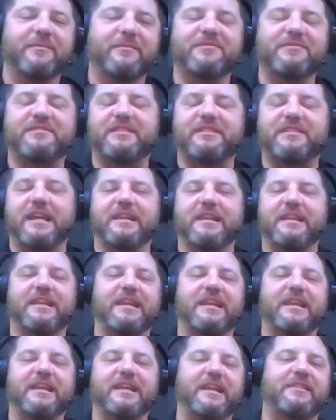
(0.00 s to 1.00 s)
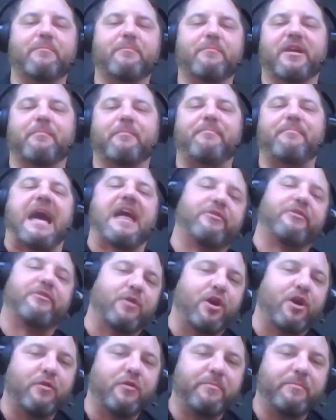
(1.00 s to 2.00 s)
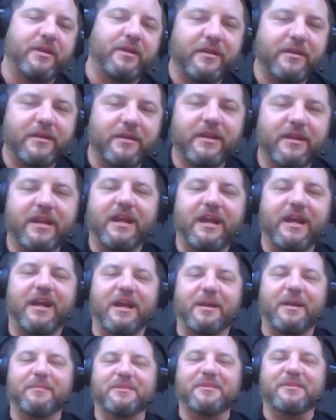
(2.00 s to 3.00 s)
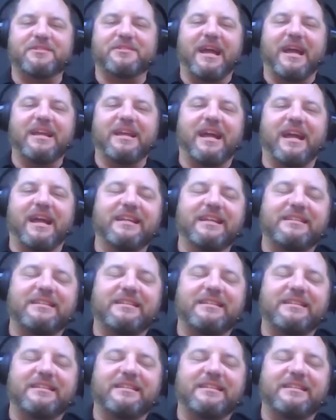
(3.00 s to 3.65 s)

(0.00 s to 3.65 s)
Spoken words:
seen in anything but a bathrobe. So I